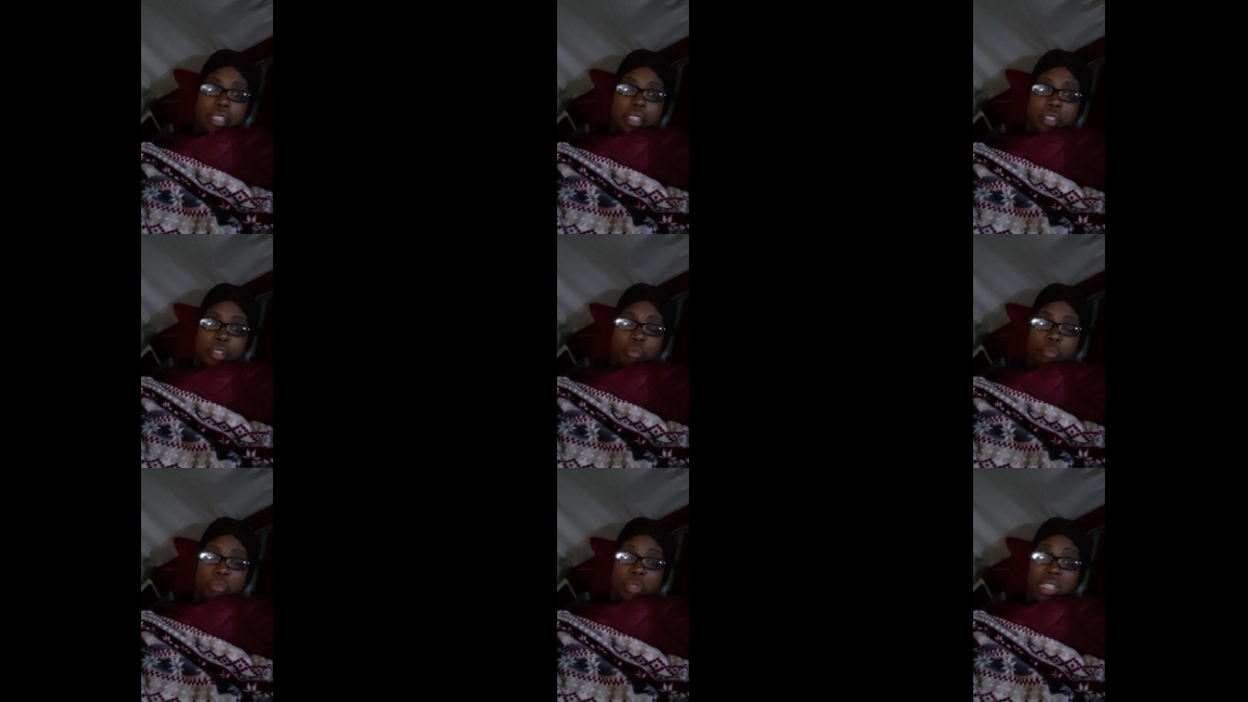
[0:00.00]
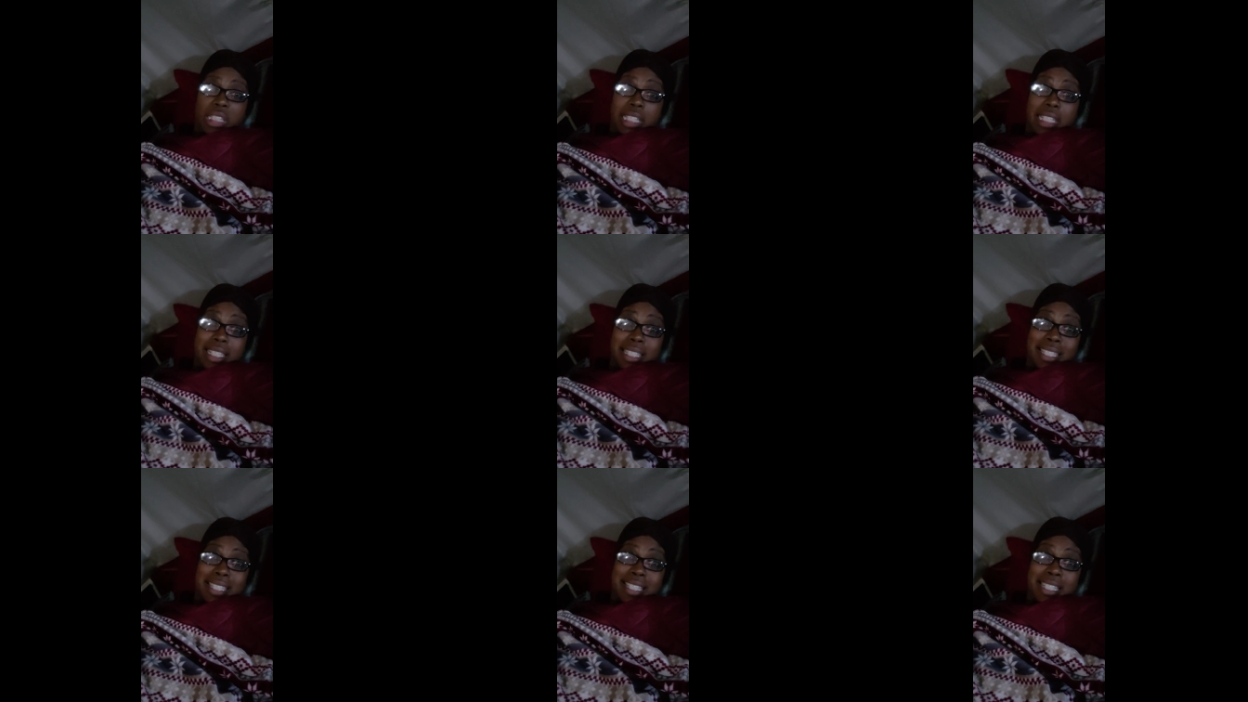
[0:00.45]
um,
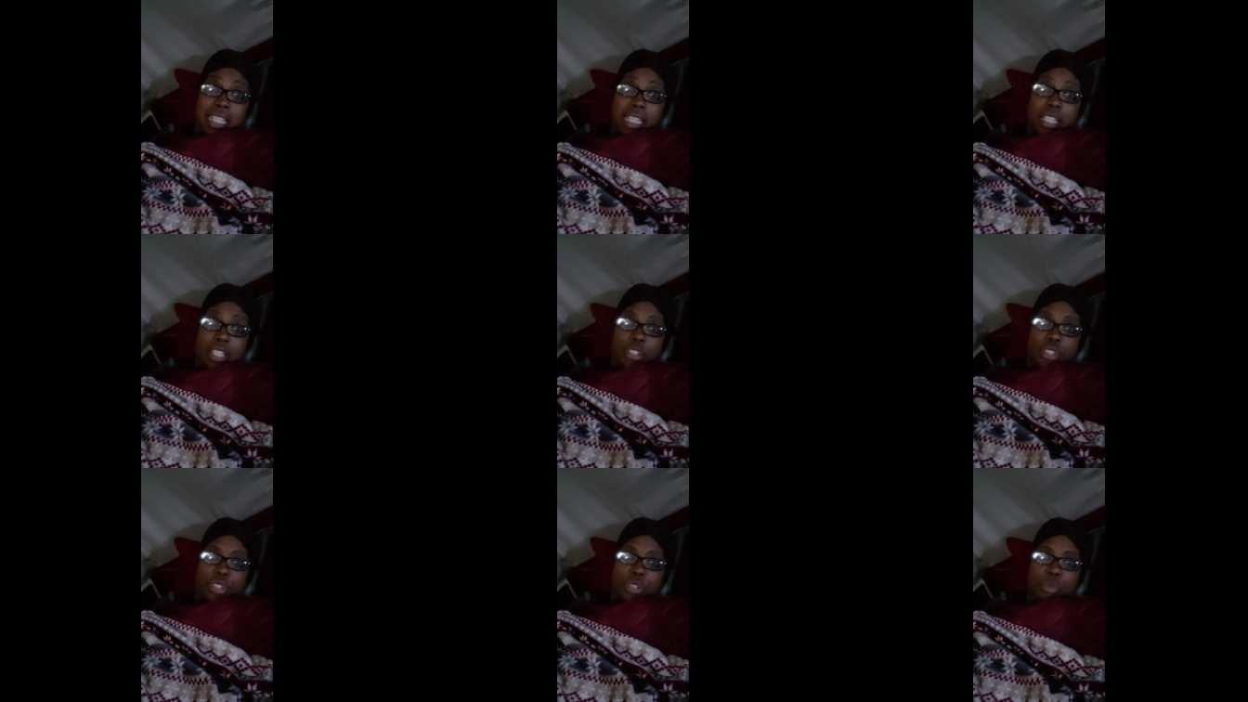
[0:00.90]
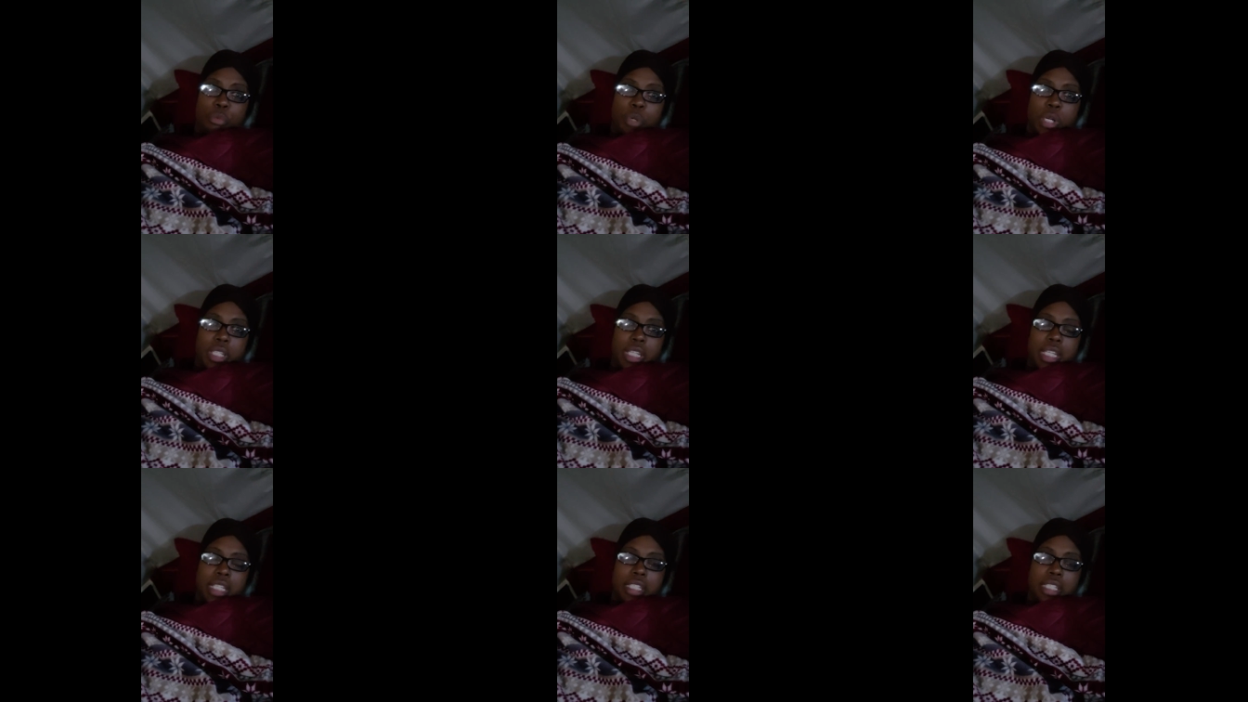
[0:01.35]
listening to
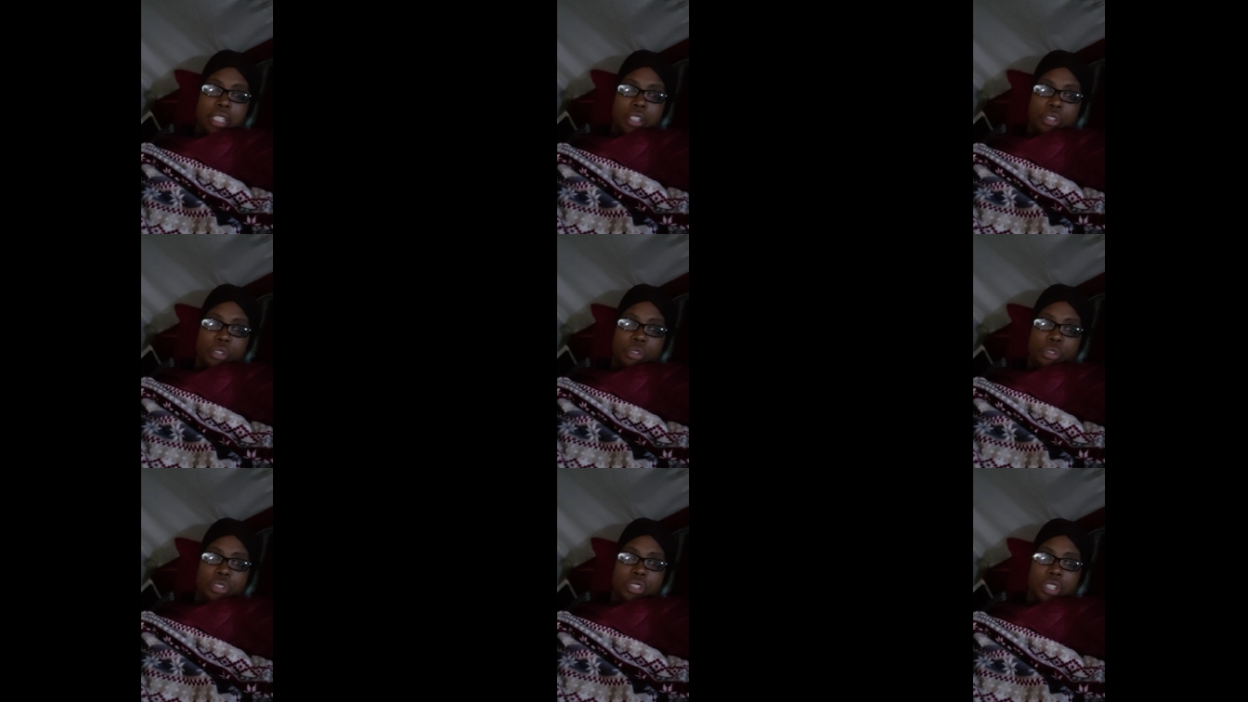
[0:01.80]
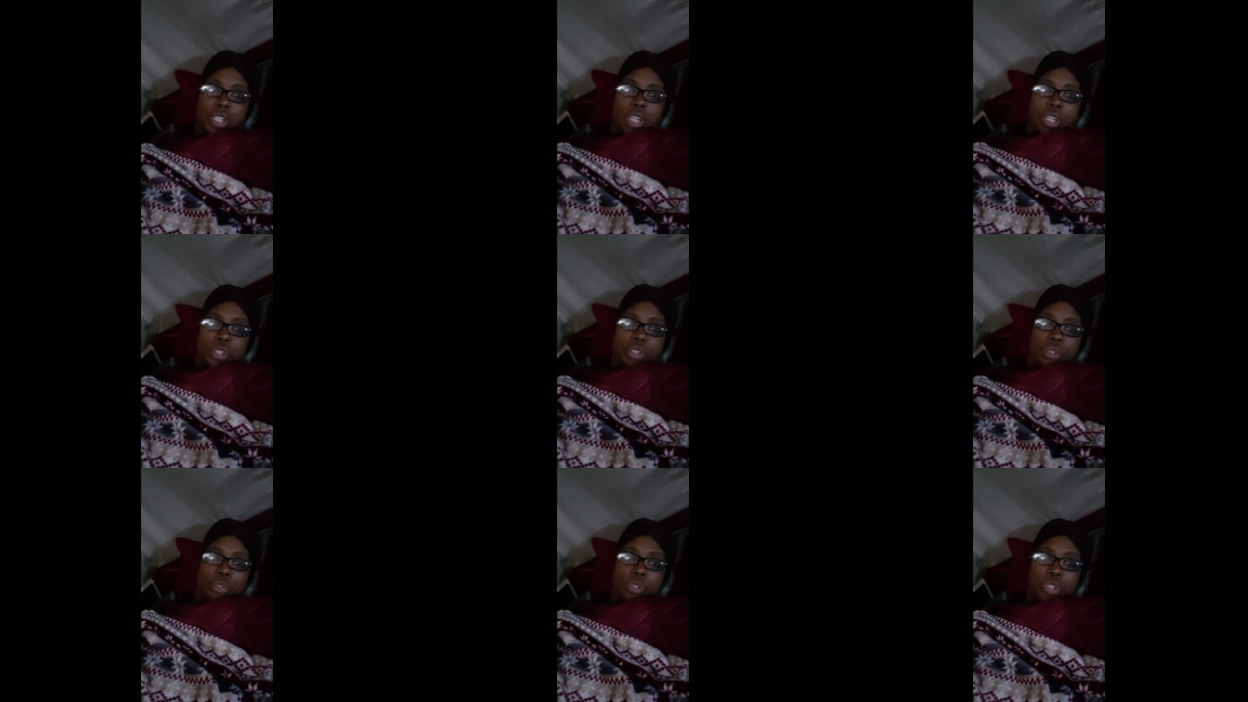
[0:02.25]
what He tells
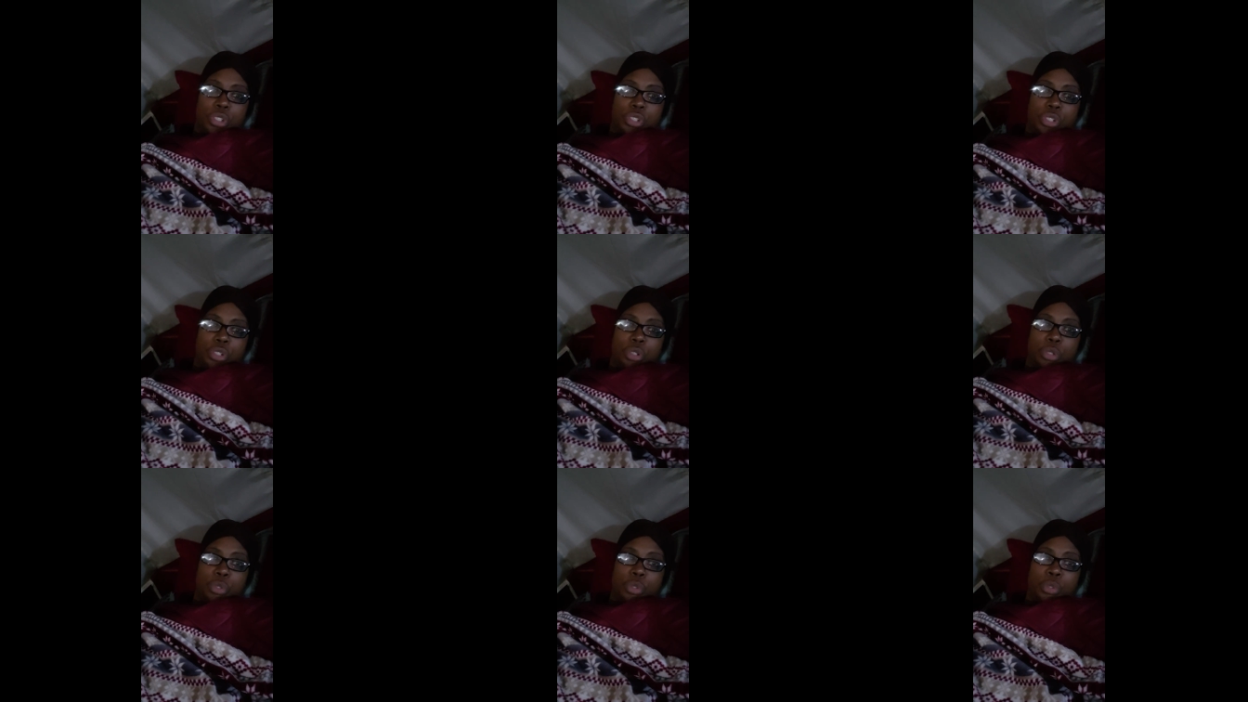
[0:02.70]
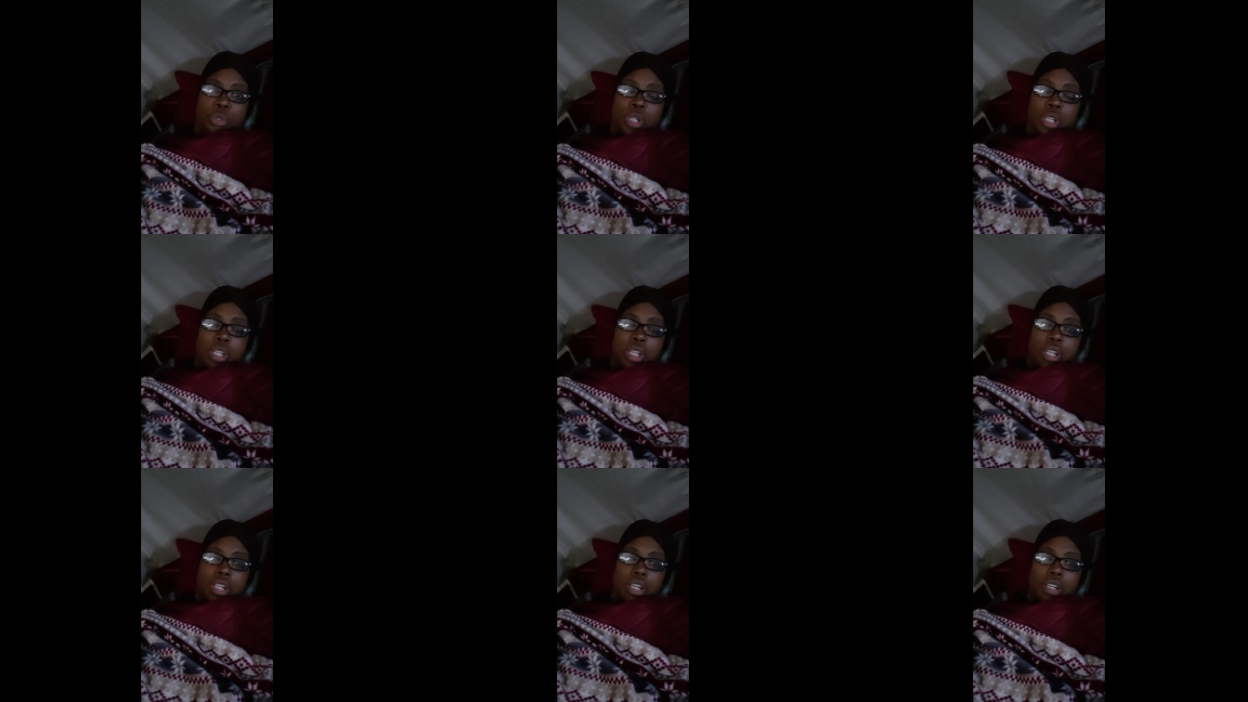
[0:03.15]
you to do
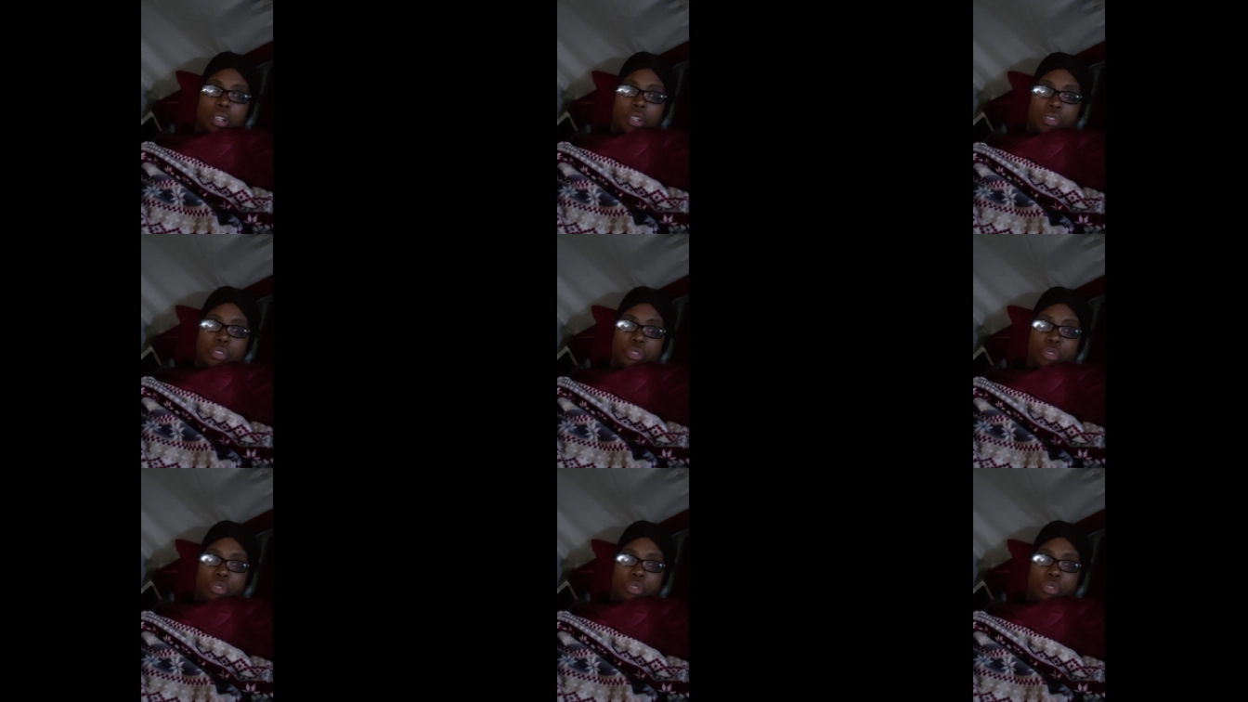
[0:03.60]
uh,